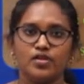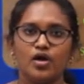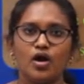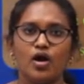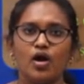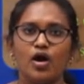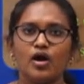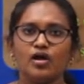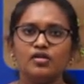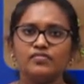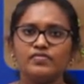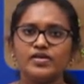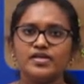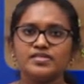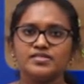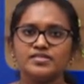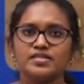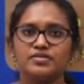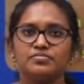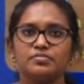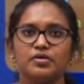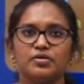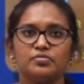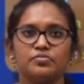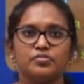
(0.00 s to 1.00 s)
always
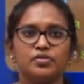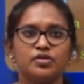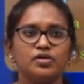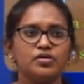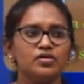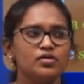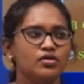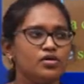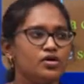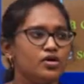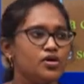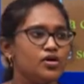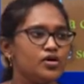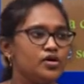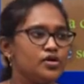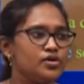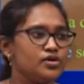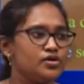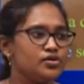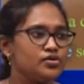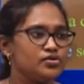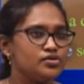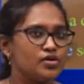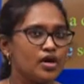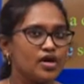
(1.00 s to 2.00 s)
remember
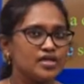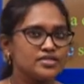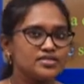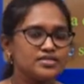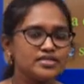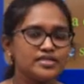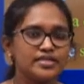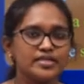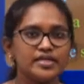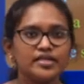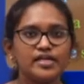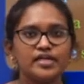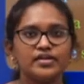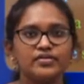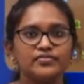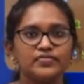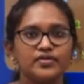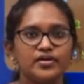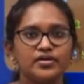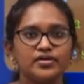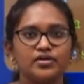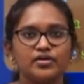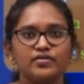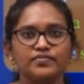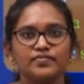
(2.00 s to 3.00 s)
you are sitting in
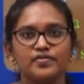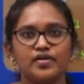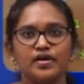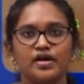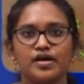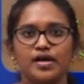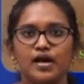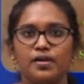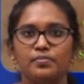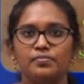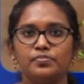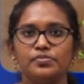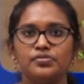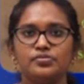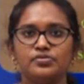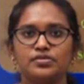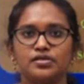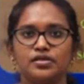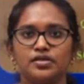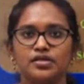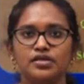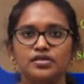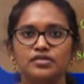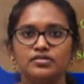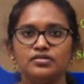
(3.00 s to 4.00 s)
front of your
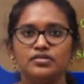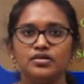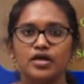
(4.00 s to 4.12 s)
computer